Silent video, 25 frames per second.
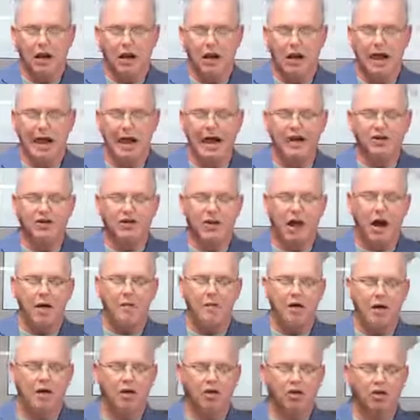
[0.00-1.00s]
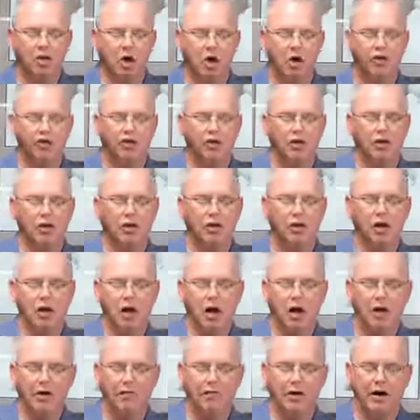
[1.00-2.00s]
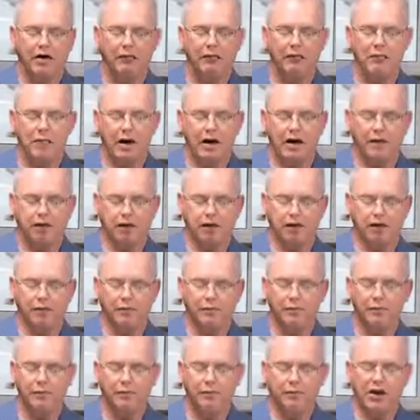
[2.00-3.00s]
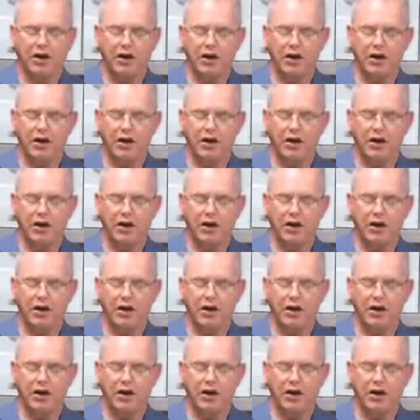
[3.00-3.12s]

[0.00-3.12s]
lest I be exalted above measure.